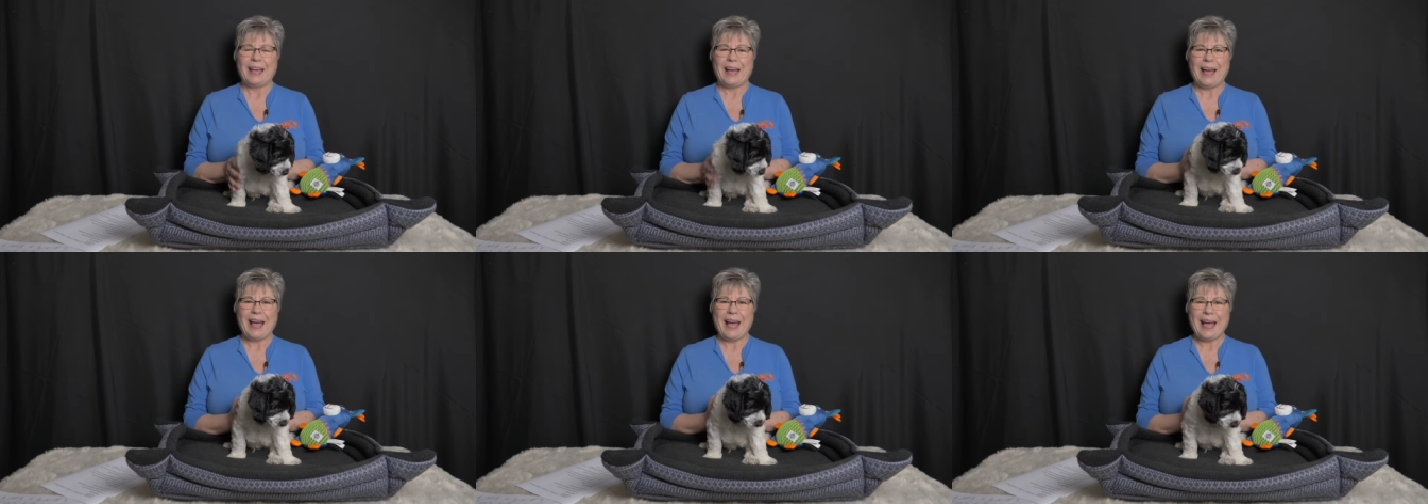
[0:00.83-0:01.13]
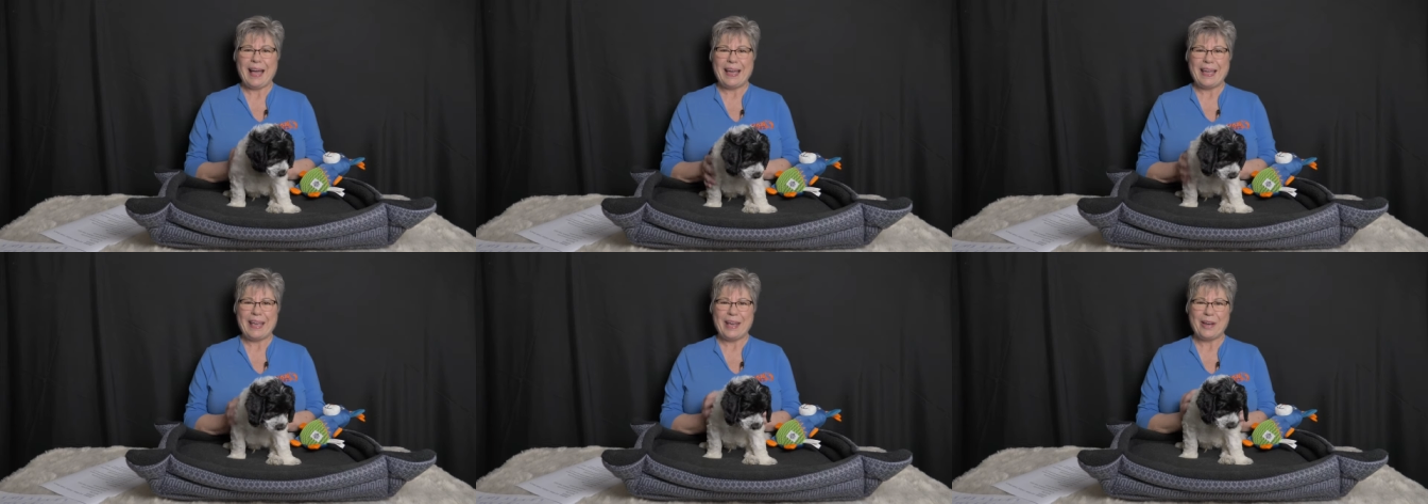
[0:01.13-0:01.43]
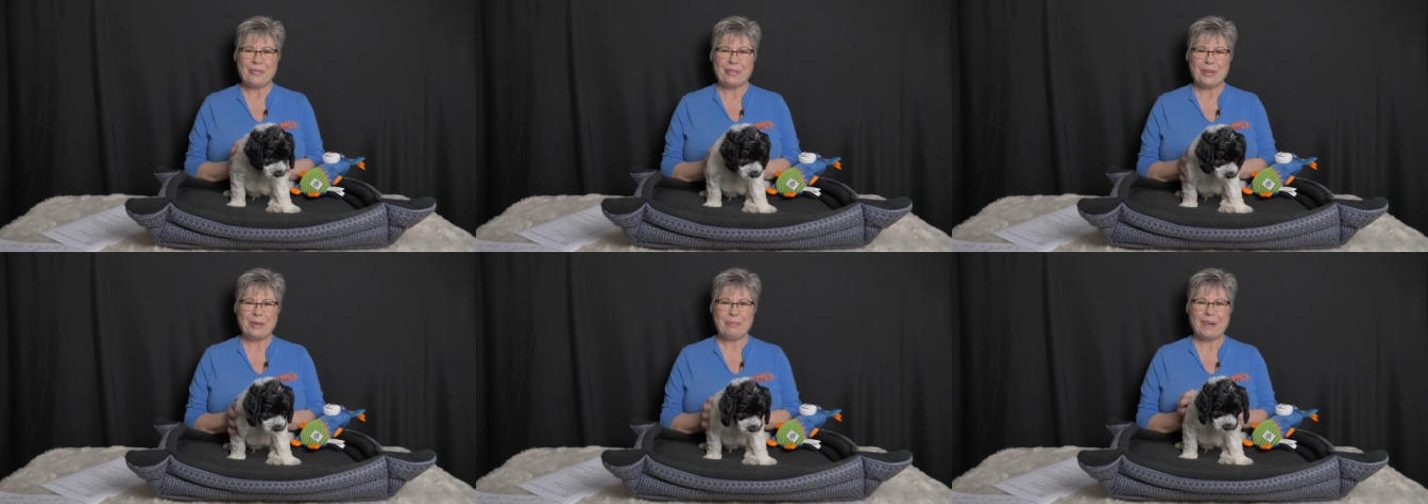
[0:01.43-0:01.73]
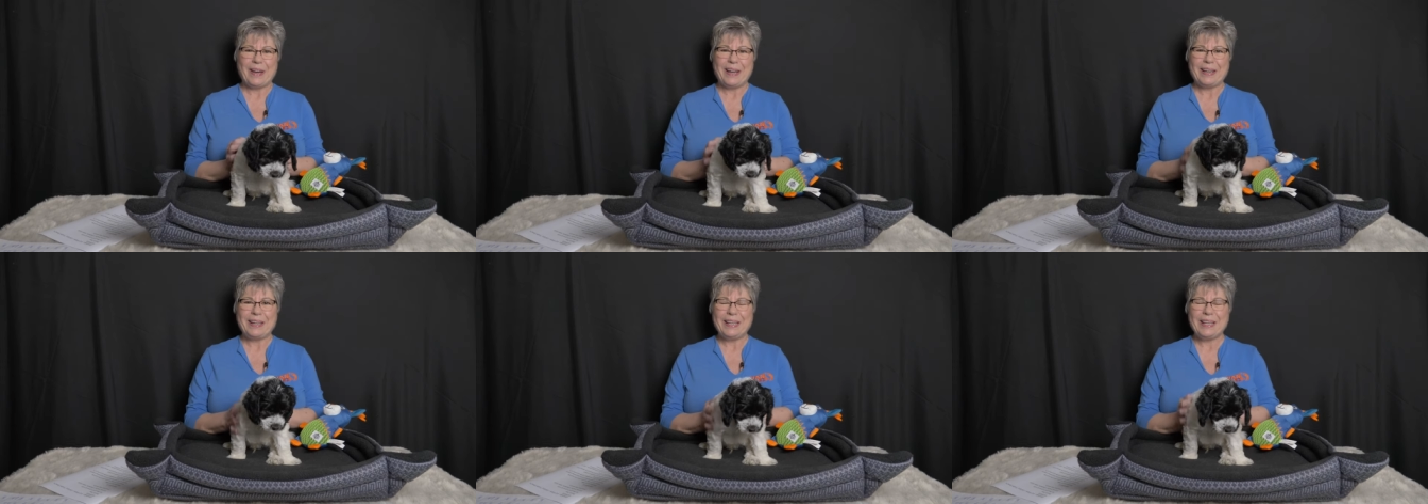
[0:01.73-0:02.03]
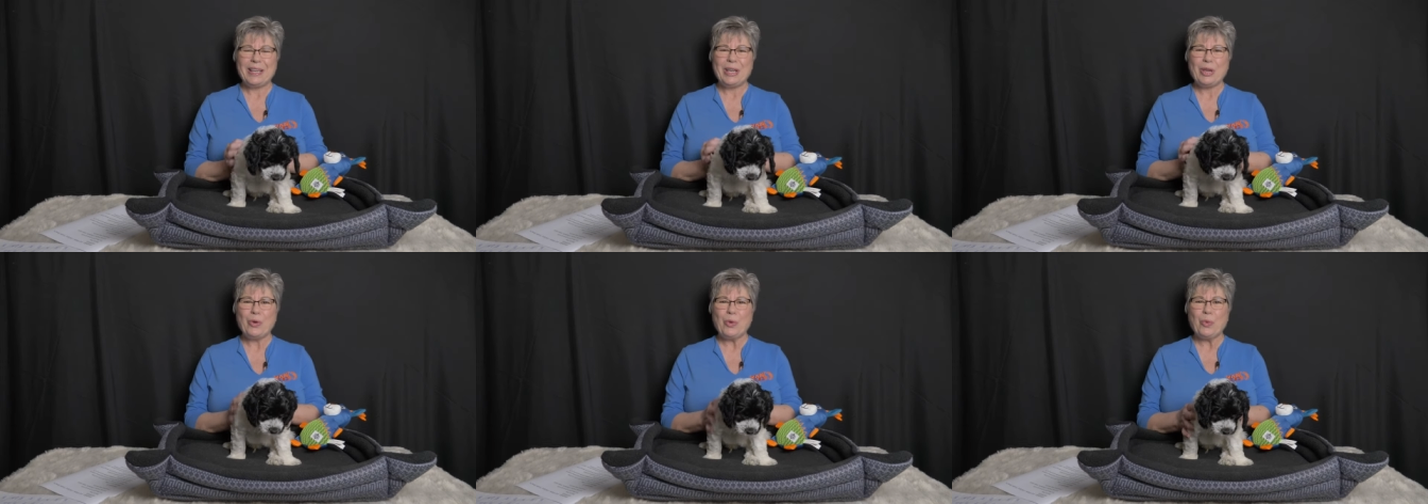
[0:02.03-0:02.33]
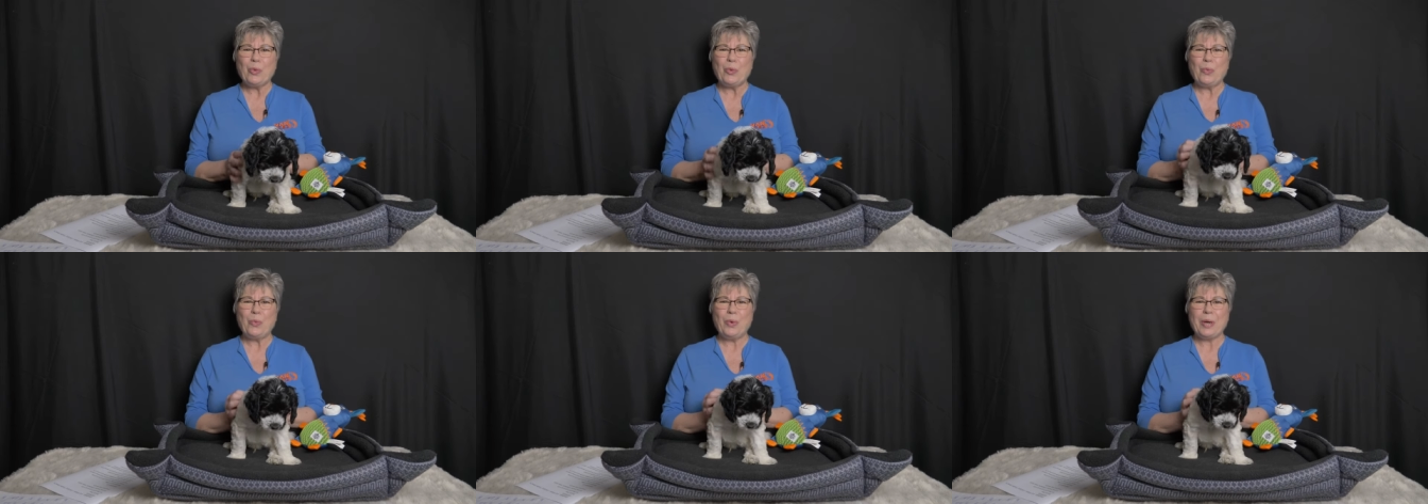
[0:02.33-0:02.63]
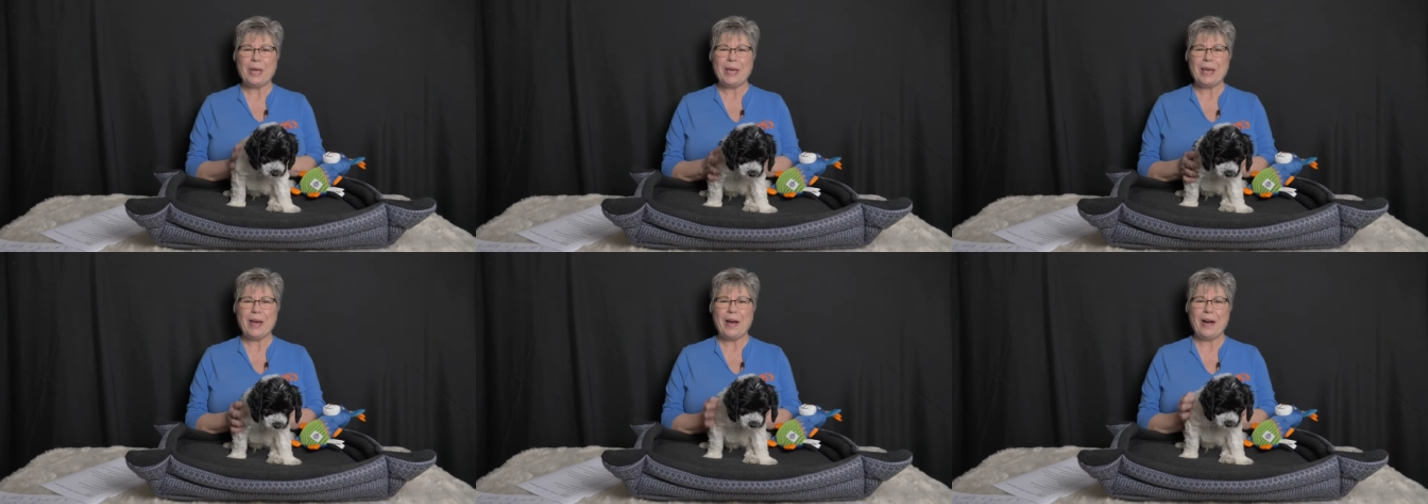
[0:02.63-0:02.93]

Hi everybody, we